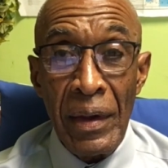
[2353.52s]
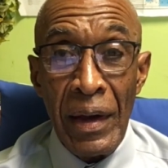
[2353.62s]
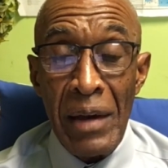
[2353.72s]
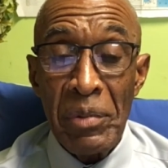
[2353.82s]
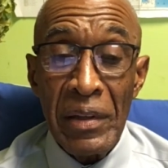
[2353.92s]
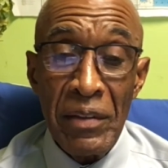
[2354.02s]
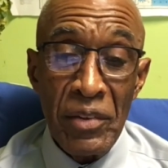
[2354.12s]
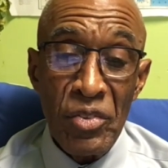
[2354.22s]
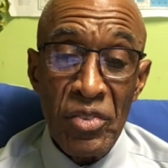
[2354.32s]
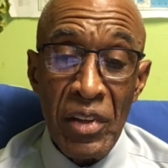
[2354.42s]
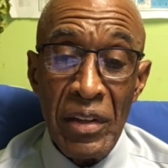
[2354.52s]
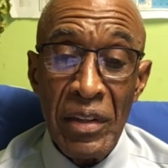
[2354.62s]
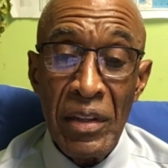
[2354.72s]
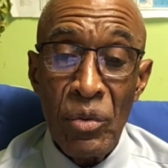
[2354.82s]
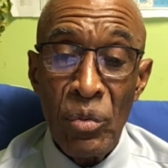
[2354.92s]
I believe this
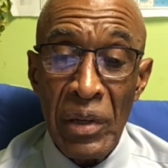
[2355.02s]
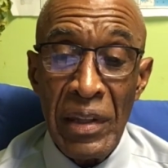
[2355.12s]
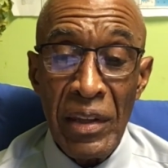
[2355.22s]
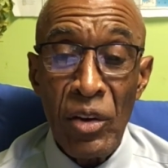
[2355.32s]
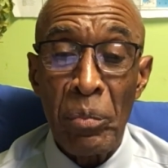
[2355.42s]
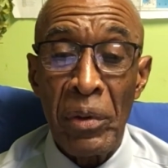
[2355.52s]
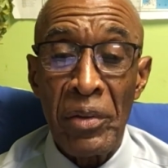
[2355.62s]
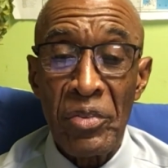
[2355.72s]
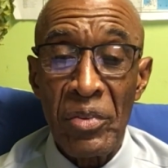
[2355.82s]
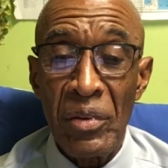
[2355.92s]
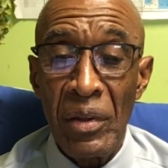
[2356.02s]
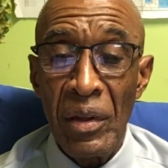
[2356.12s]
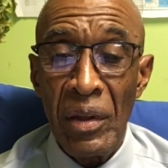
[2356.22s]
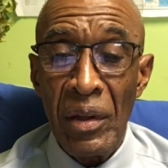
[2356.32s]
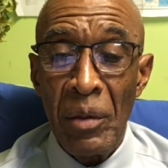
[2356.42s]
study can really help us
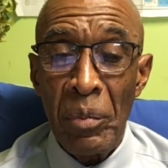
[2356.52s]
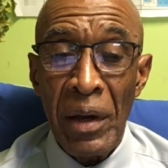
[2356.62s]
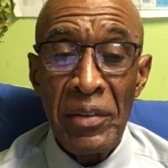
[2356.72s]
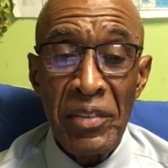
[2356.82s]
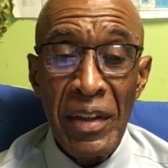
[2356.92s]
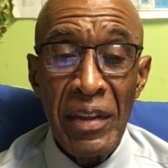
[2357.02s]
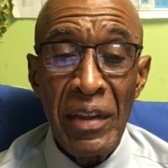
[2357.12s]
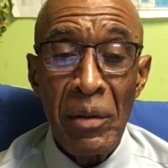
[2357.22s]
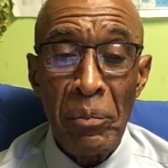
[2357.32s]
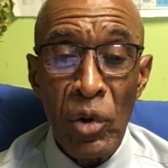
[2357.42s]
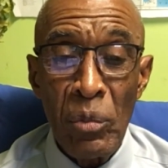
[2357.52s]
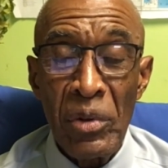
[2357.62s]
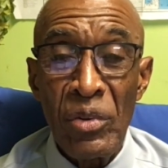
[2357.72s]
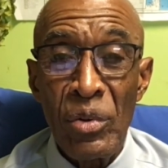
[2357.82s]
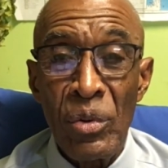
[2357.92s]
by taking a
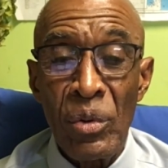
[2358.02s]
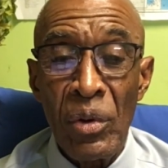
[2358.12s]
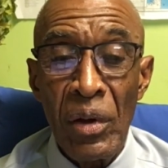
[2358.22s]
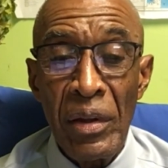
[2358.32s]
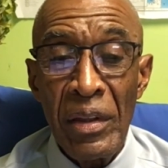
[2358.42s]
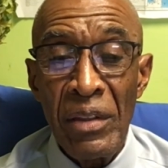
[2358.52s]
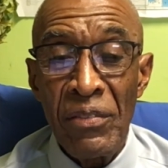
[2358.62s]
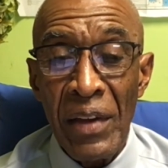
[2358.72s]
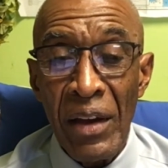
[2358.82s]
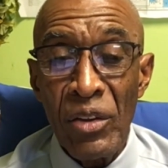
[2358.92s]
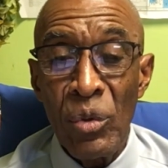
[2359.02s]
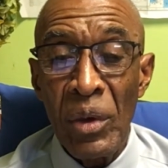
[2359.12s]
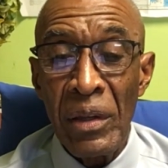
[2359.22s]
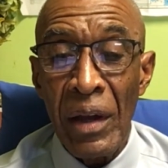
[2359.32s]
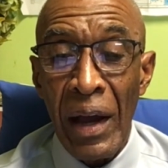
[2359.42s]
moment to
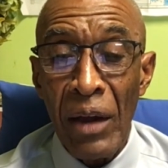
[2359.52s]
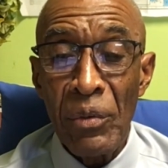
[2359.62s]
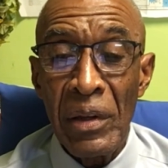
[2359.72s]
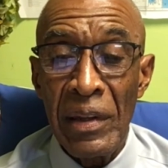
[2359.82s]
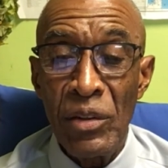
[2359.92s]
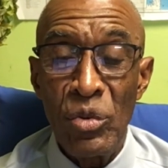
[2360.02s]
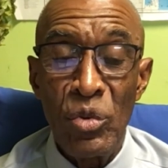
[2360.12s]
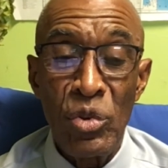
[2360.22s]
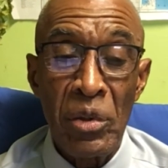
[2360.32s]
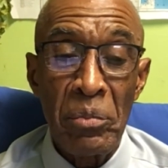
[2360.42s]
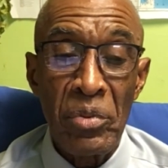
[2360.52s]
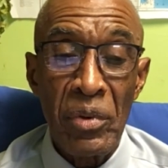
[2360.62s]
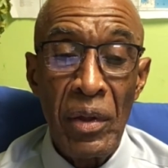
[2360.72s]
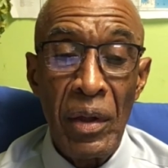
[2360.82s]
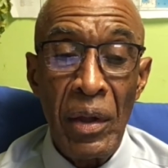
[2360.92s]
evaluate our relationships
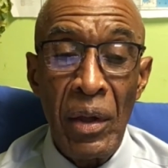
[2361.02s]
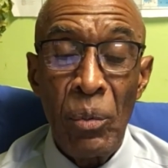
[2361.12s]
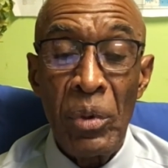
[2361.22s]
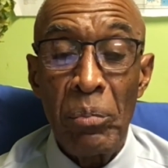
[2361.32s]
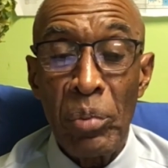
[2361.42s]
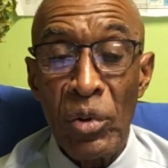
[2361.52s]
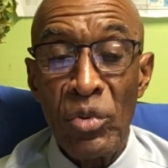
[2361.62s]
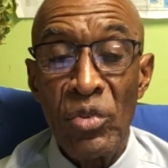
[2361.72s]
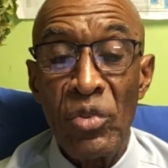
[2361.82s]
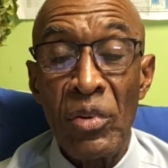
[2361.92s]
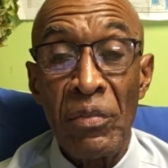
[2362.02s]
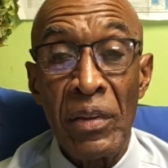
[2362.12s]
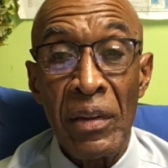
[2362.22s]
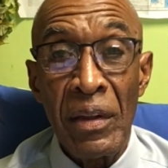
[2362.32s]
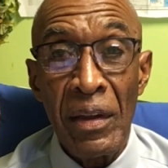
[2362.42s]
with persons of
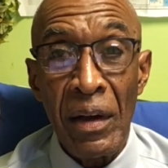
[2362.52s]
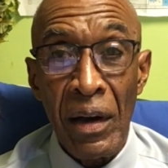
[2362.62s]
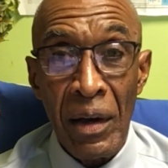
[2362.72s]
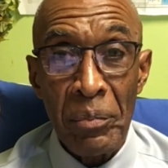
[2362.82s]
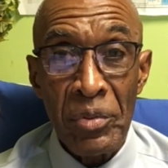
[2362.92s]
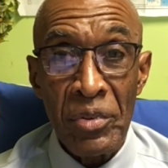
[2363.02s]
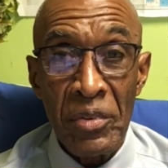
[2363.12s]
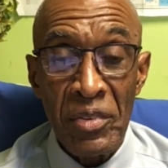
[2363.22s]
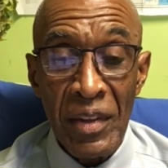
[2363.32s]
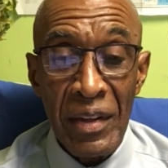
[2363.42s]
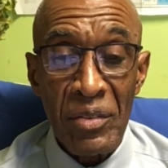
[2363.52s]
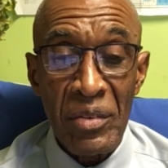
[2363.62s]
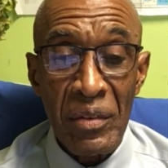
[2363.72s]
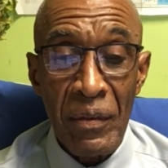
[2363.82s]
the opposite sex.